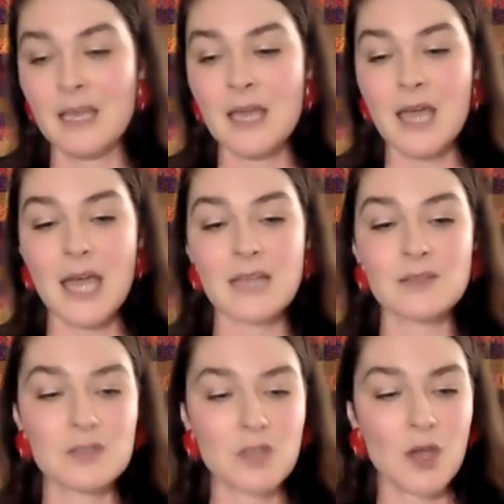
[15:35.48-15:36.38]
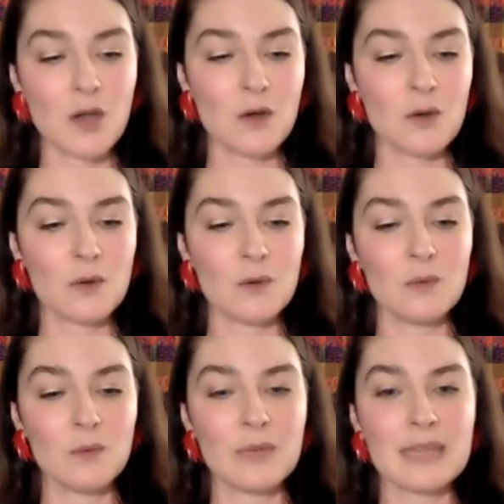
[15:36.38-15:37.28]
And
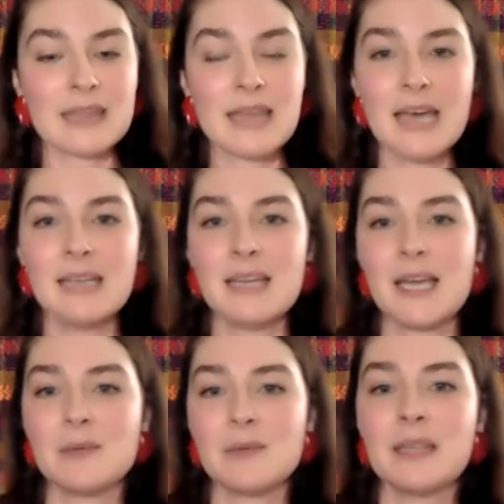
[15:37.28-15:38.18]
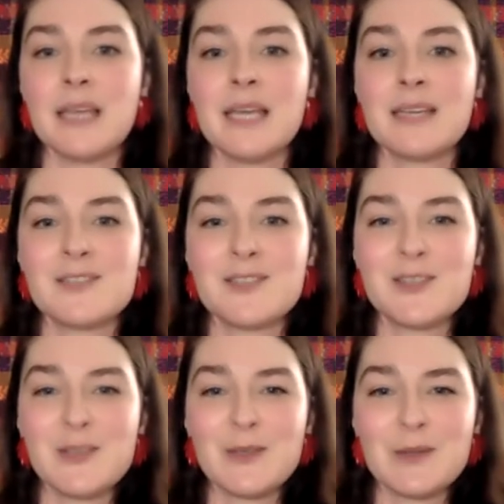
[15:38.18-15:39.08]
so with that, I would like
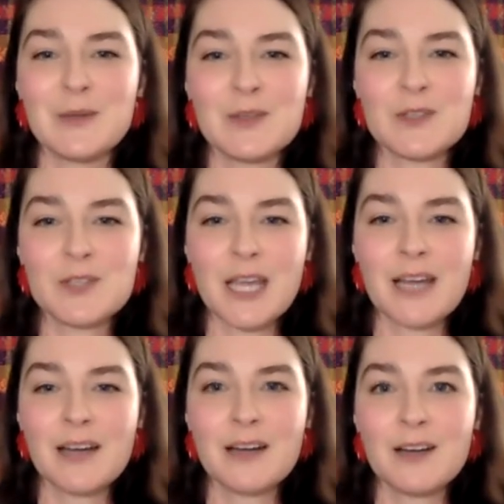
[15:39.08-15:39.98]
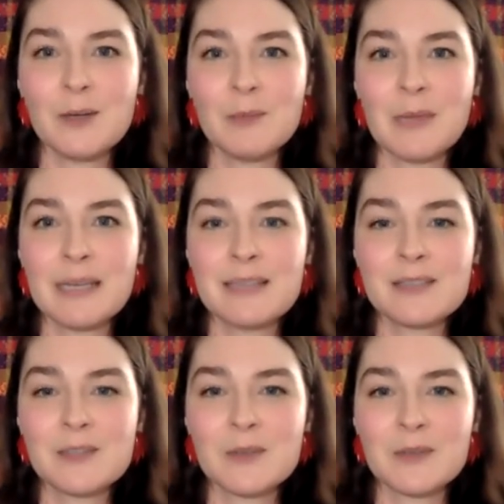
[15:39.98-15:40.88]
to share my
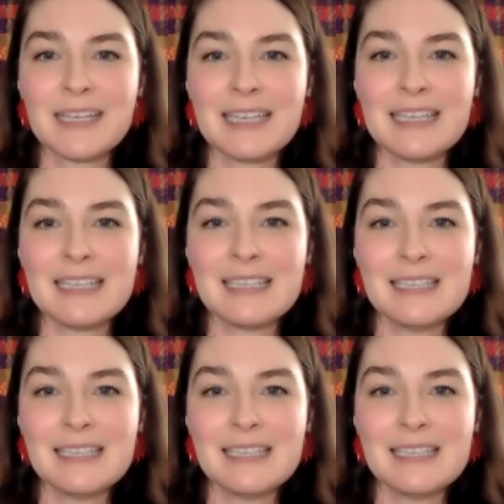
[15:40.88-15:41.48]
screen